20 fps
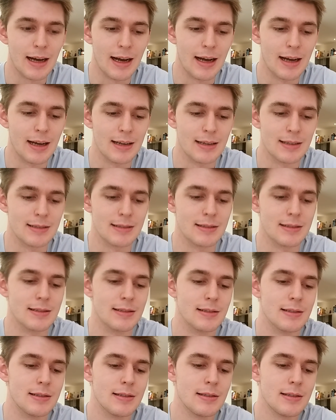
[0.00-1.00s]

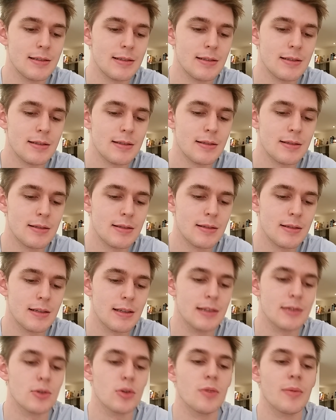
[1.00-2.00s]
And
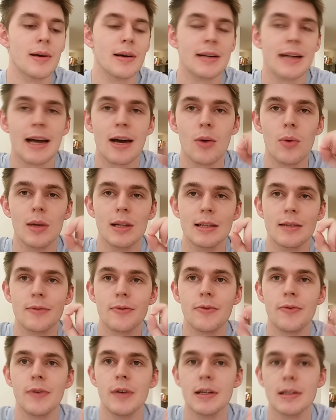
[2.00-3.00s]
it's all about how well
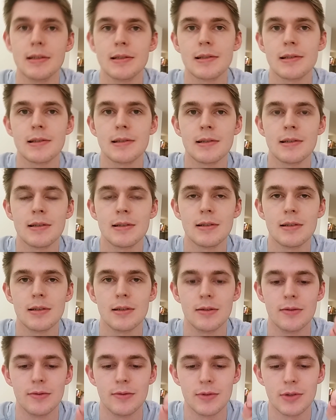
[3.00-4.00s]
it fits.
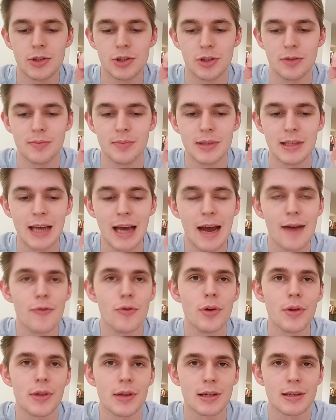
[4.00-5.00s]
It shouldn't be
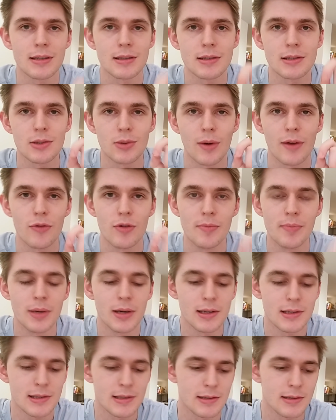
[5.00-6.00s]
everything to every
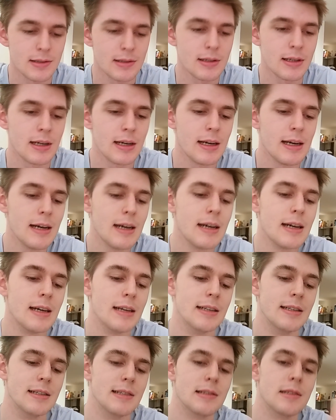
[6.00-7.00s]
person.
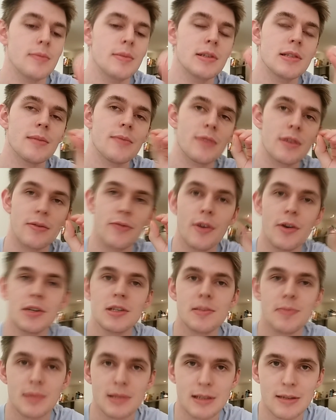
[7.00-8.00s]
It needs to be something
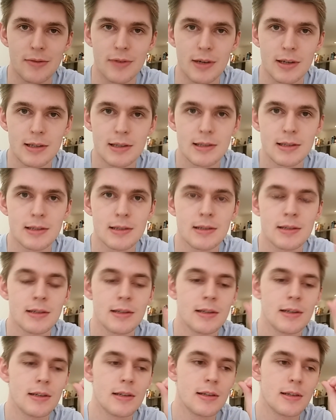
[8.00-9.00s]
very specific
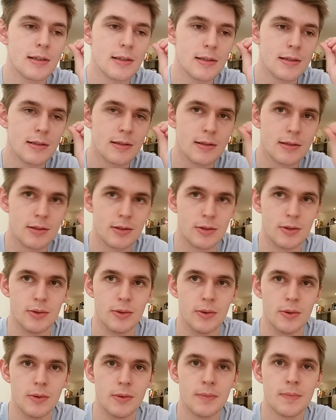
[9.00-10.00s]

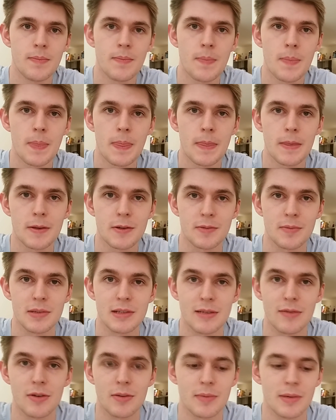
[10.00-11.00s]
to
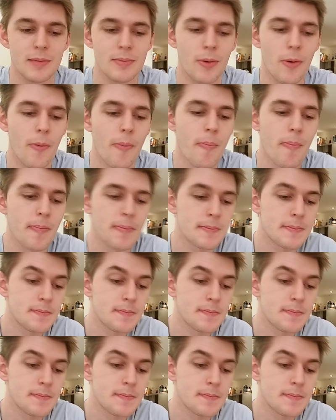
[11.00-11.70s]
specific people.